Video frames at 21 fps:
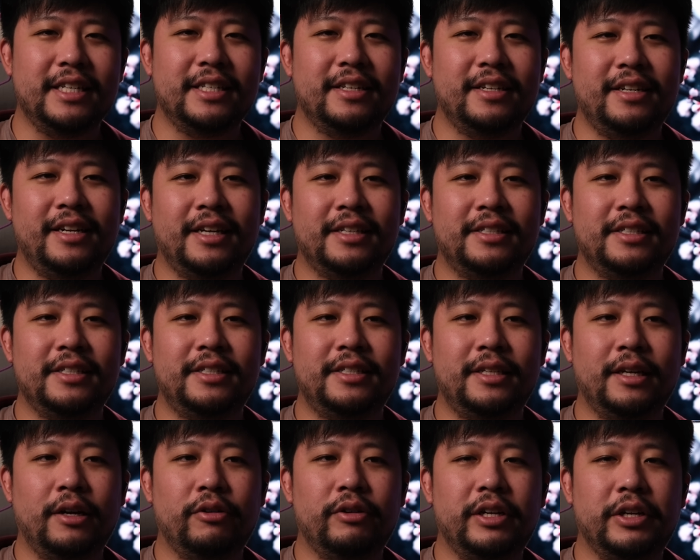isn't
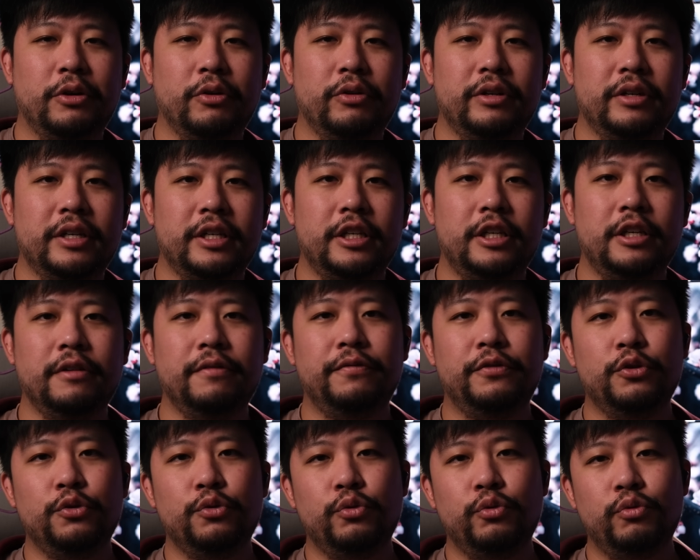necessarily going to
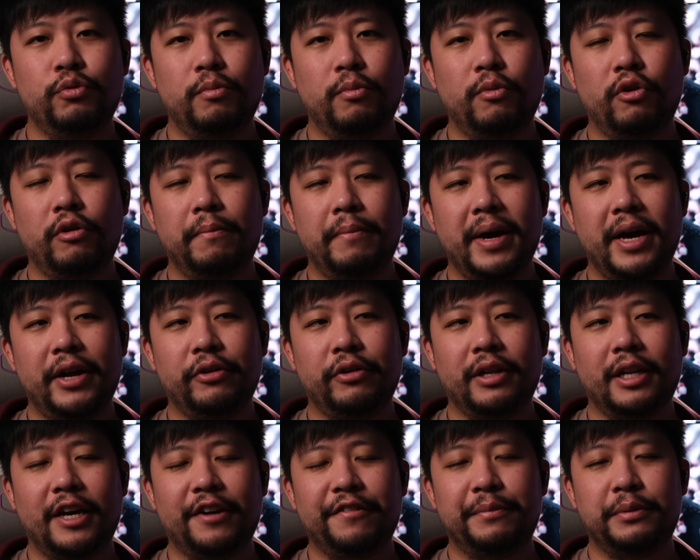give you more
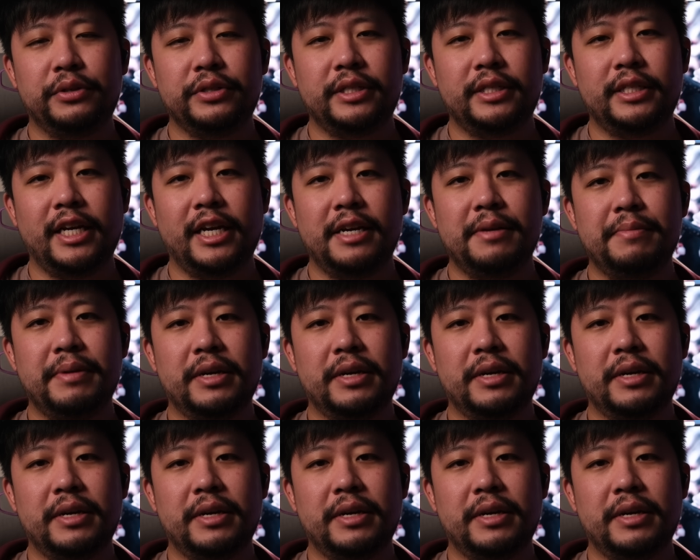battery life per se,